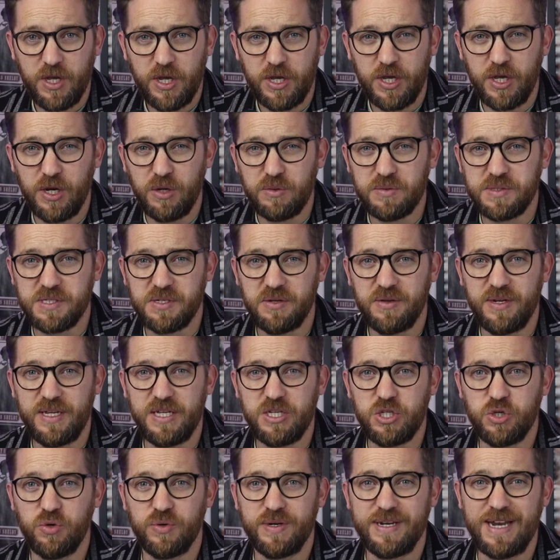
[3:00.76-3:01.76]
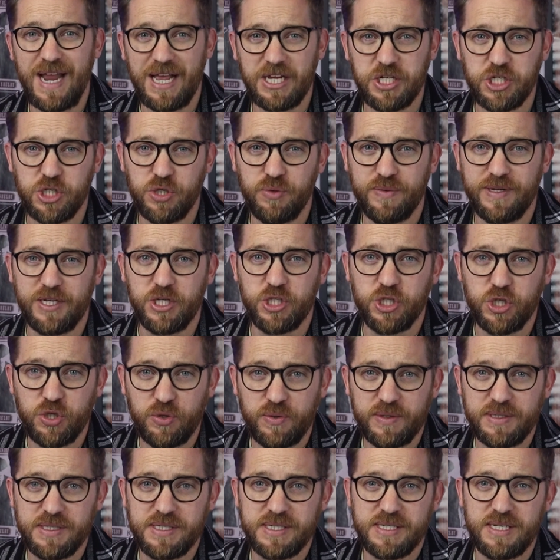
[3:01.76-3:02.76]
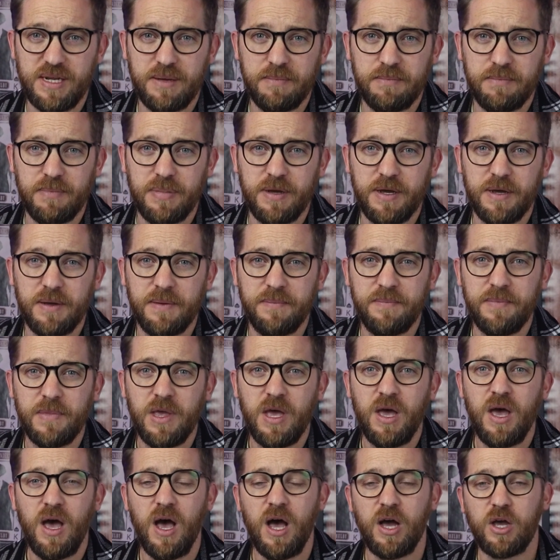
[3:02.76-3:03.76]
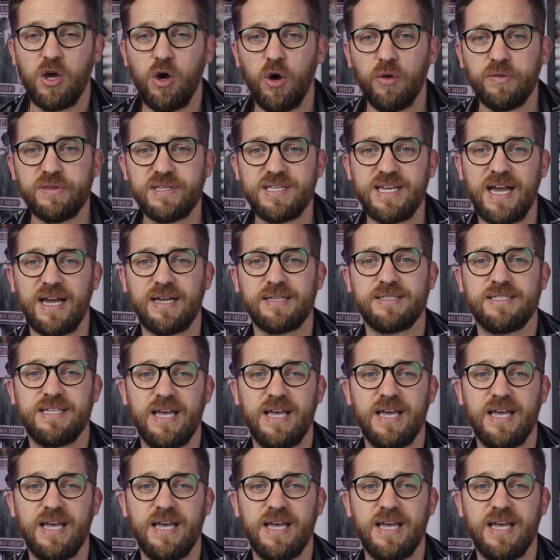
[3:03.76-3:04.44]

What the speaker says: You'll also need your national insurance number, a contact